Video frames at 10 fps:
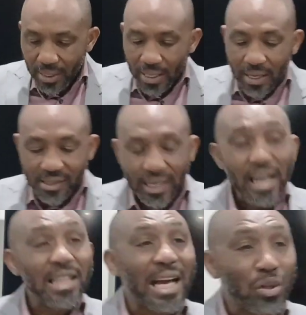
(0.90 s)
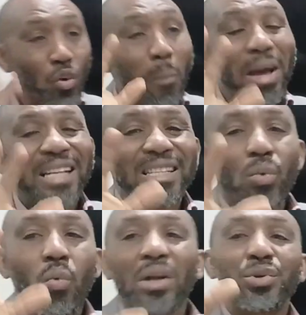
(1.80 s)
He's saying that no matter
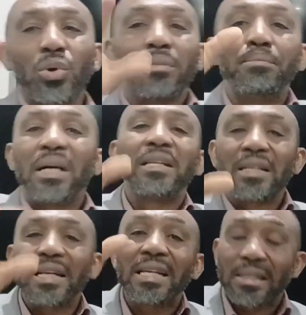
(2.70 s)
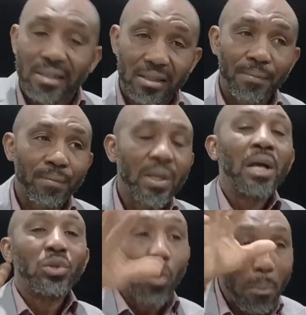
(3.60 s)
what your burden is,
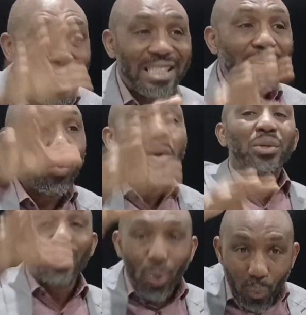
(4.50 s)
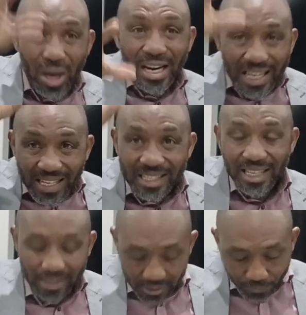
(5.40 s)
no matter what your weariness
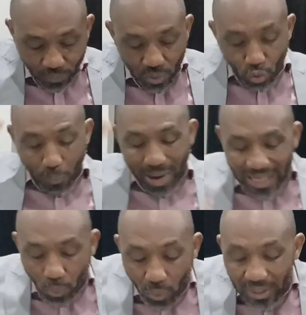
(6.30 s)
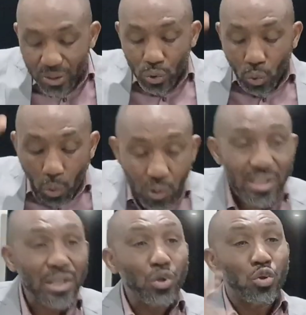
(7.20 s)
is, no matter what is
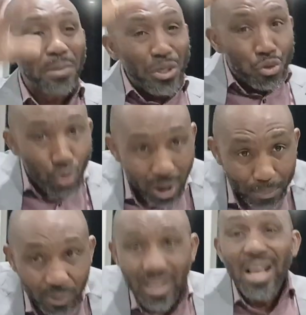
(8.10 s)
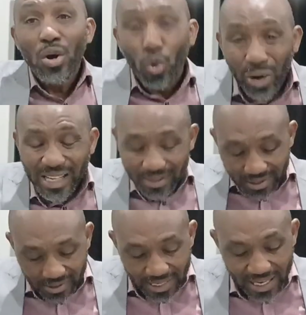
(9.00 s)
causing you to be troubled, Christ
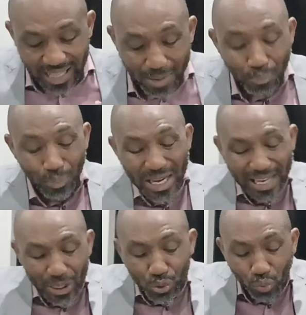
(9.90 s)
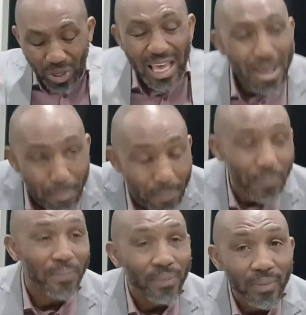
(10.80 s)
is saying that bring it to Him.